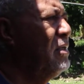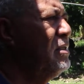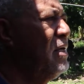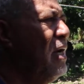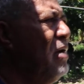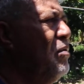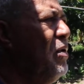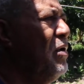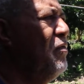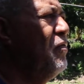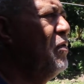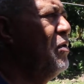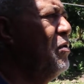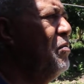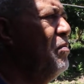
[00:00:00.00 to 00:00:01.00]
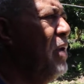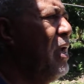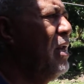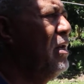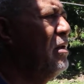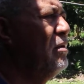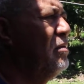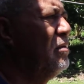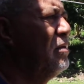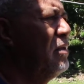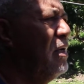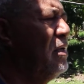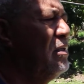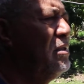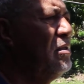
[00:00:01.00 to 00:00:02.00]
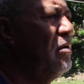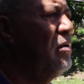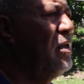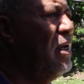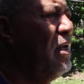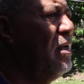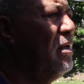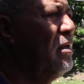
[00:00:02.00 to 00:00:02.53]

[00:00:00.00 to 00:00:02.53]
tight wait for no man. Until then,